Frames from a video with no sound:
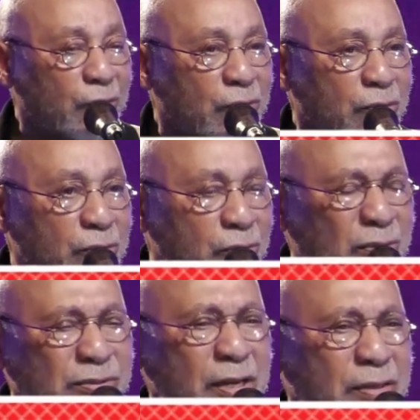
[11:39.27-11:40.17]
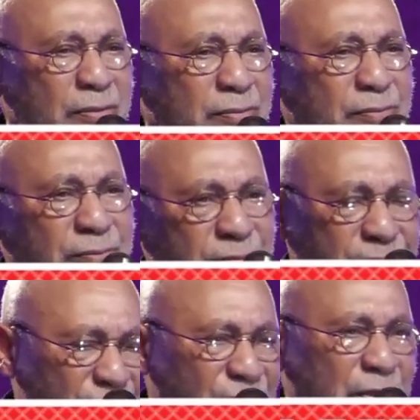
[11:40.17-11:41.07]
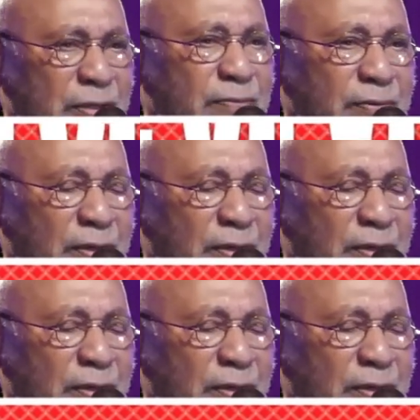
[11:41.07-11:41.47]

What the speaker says: to do. Does that fit?